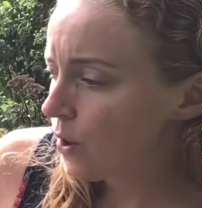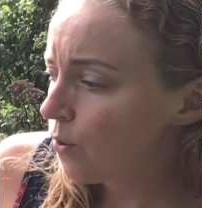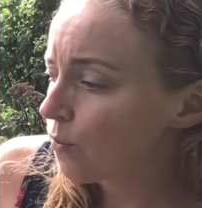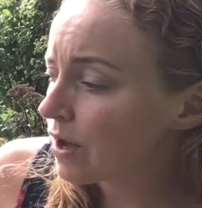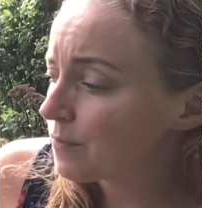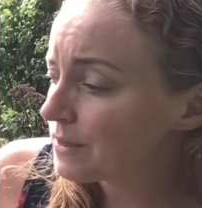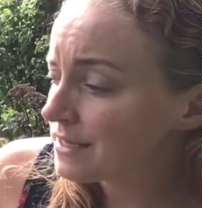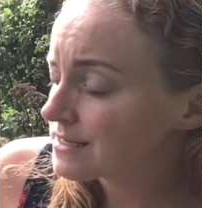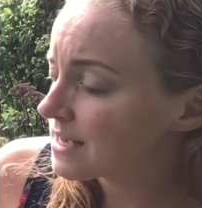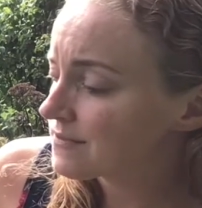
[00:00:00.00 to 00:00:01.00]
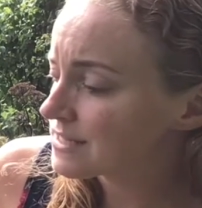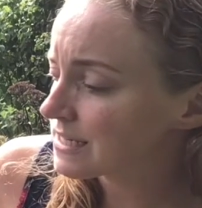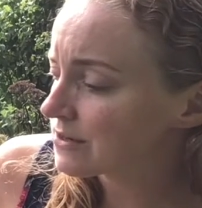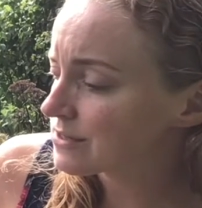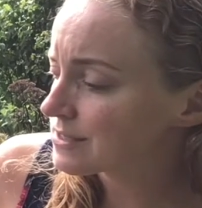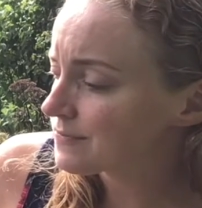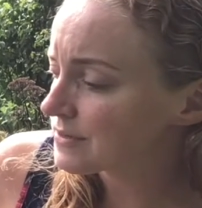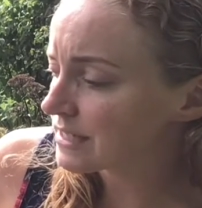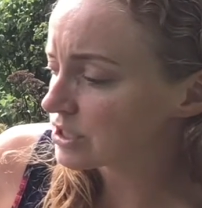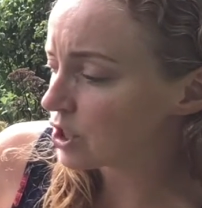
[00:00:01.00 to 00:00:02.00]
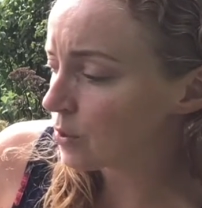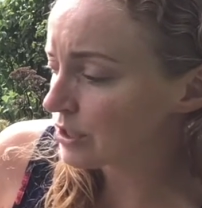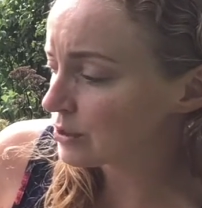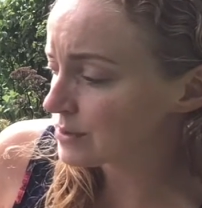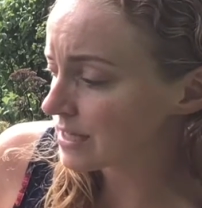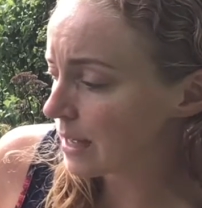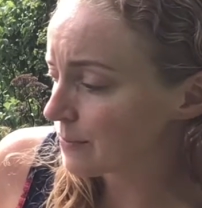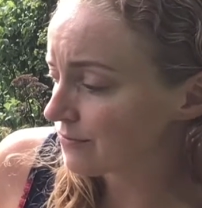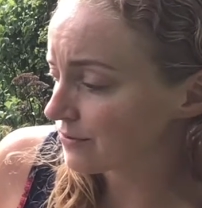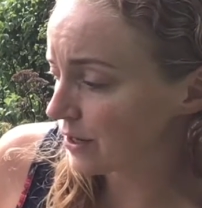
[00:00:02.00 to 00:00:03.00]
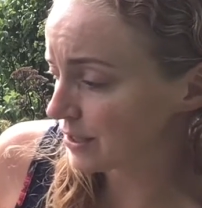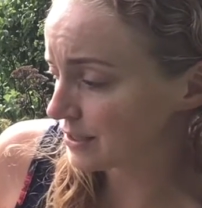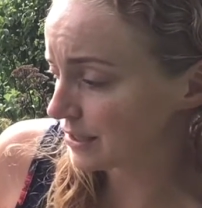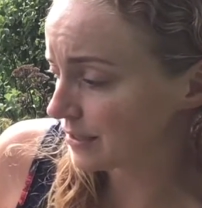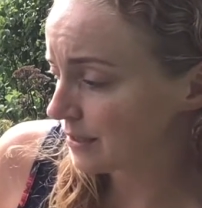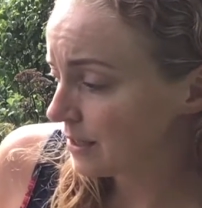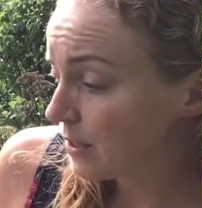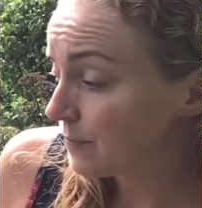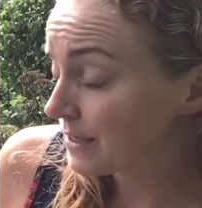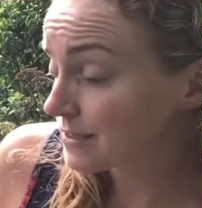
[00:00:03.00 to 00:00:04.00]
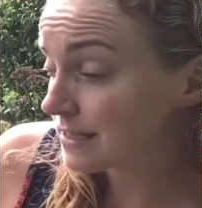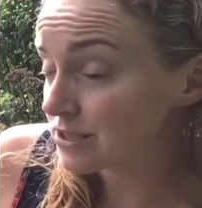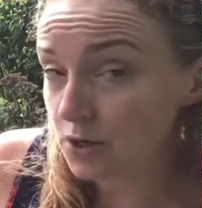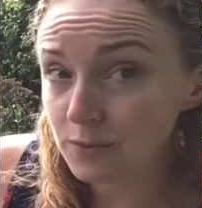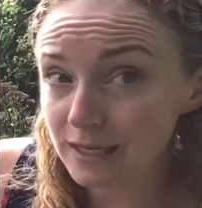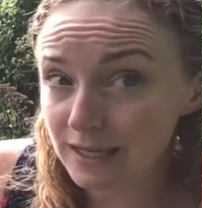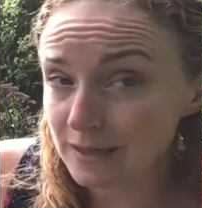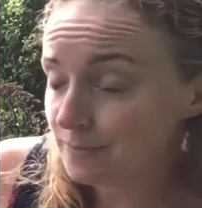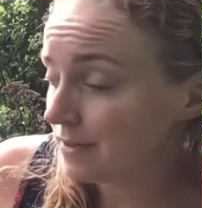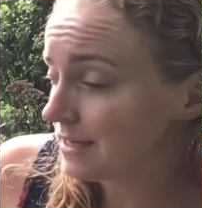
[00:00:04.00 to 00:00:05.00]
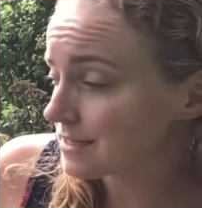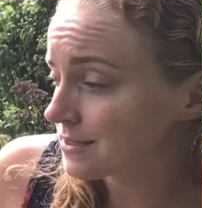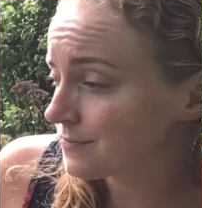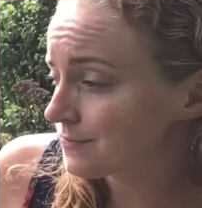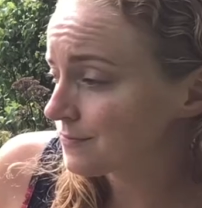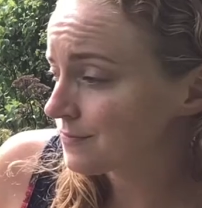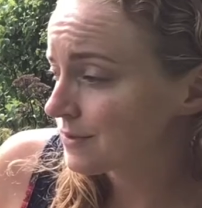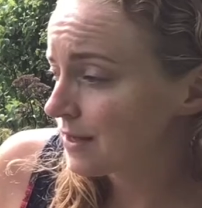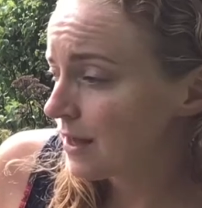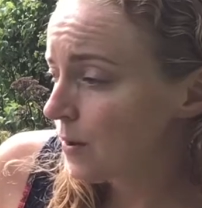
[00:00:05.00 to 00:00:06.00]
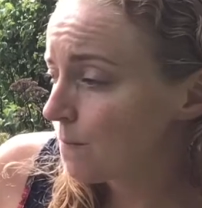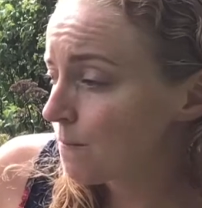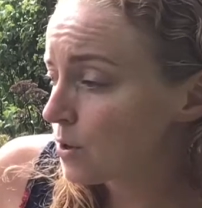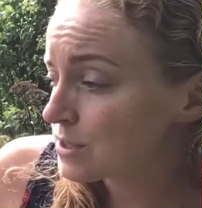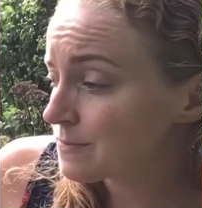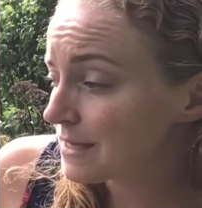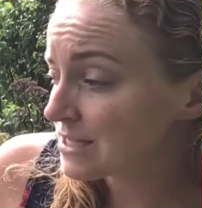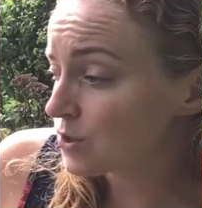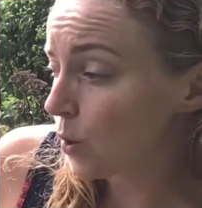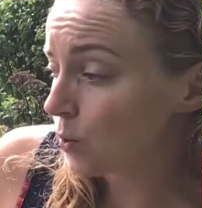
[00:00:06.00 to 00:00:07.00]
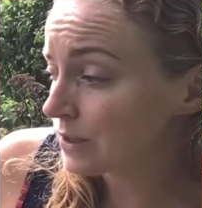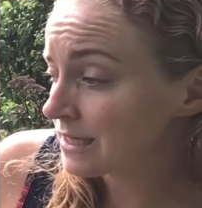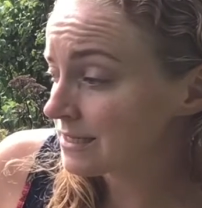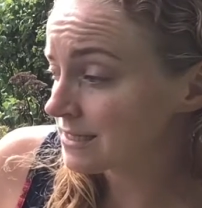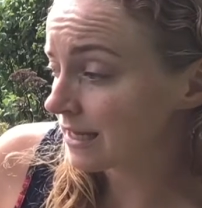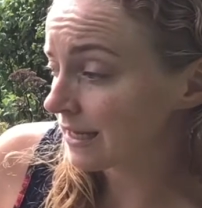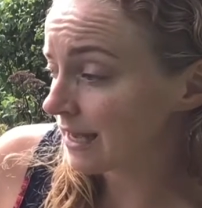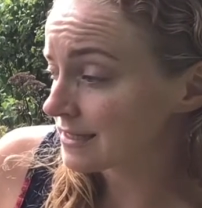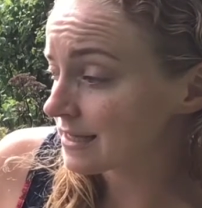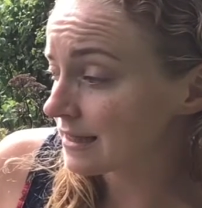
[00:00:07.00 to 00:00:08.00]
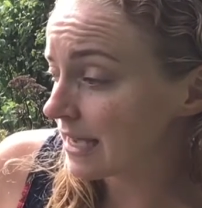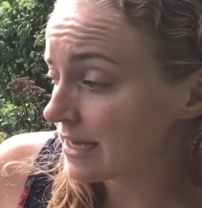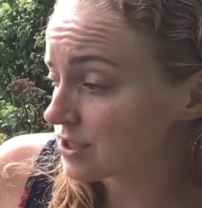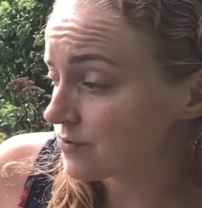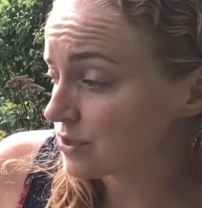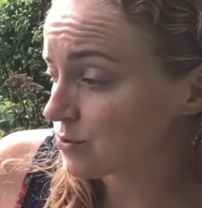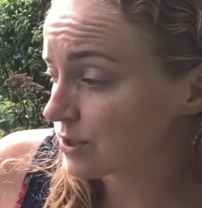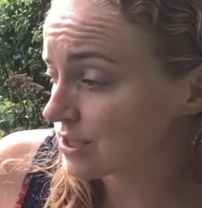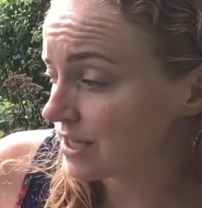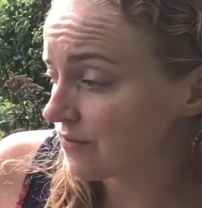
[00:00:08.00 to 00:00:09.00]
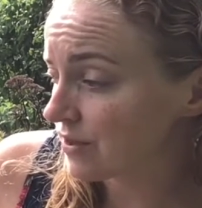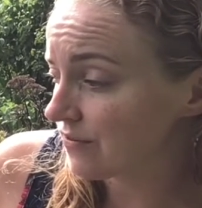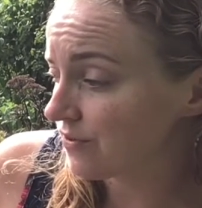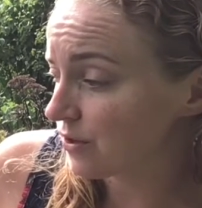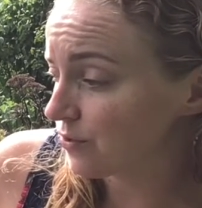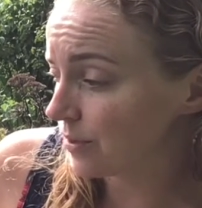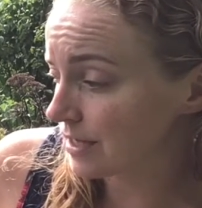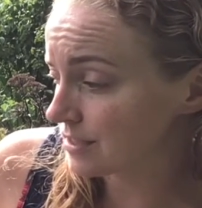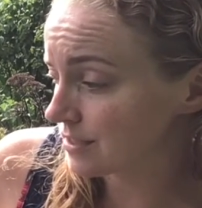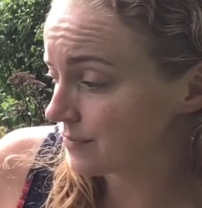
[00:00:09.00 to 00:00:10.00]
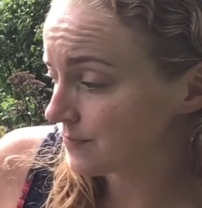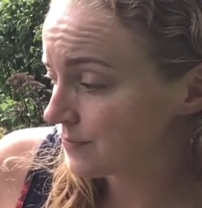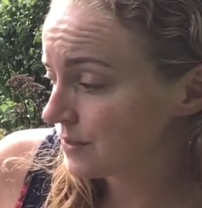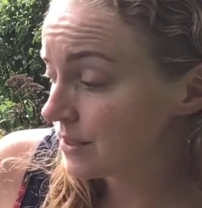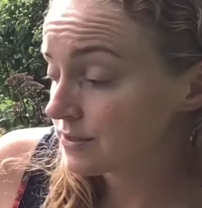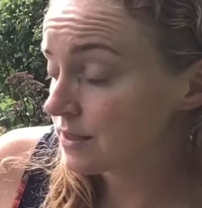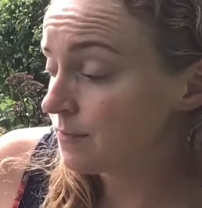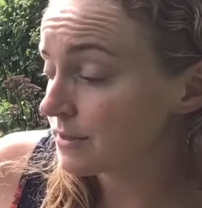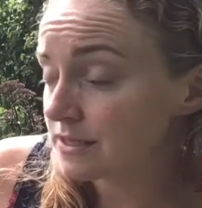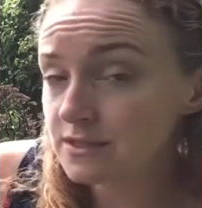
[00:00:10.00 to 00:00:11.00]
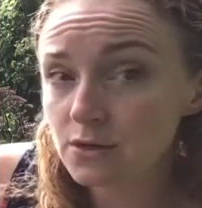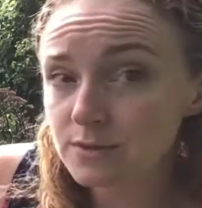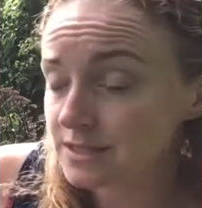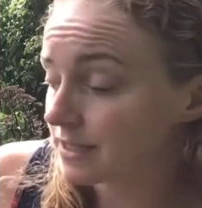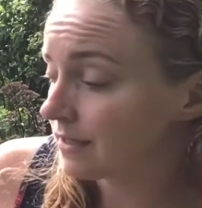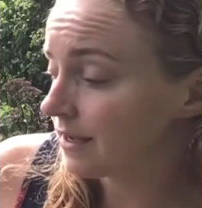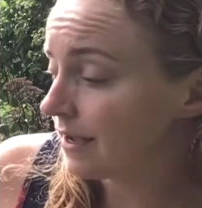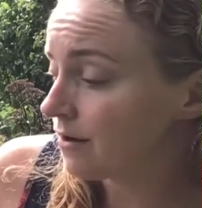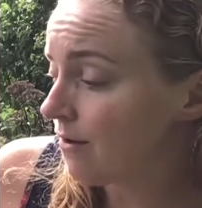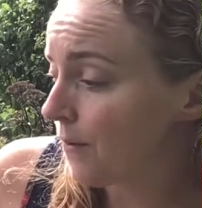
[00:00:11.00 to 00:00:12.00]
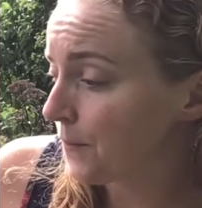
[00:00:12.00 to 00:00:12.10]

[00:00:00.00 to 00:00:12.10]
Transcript: While bees have stingers, they don't use them for hunting because they don't eat meat. Most bees only sting as a last resort if they feel threatened. Some bees don't sting at all.